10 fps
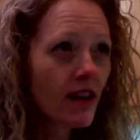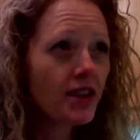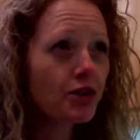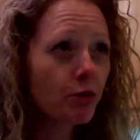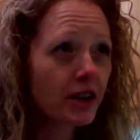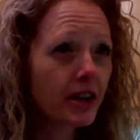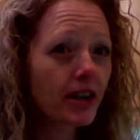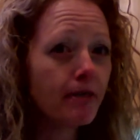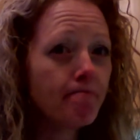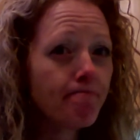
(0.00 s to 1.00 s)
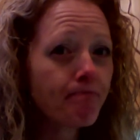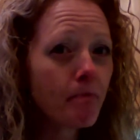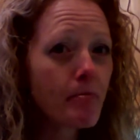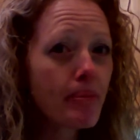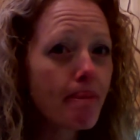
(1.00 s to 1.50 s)
it's really good.
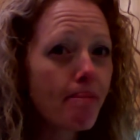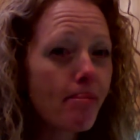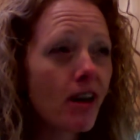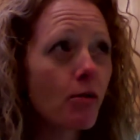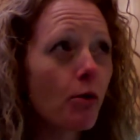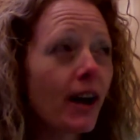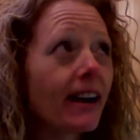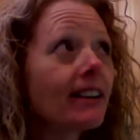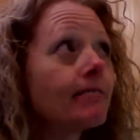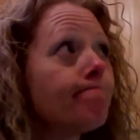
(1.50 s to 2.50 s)
Oh boy.